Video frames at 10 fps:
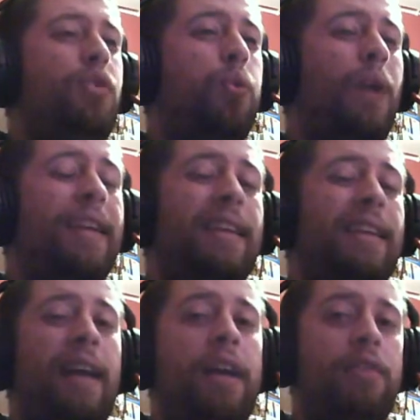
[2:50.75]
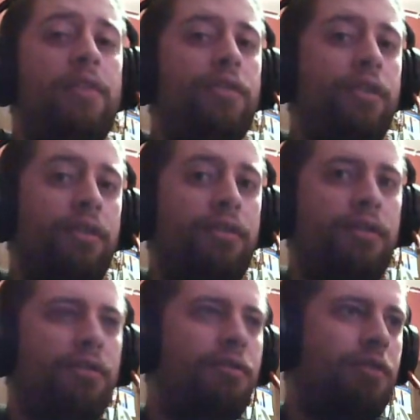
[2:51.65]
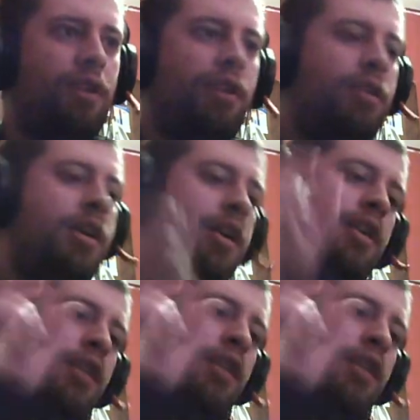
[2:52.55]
20 test runs. Just, you know,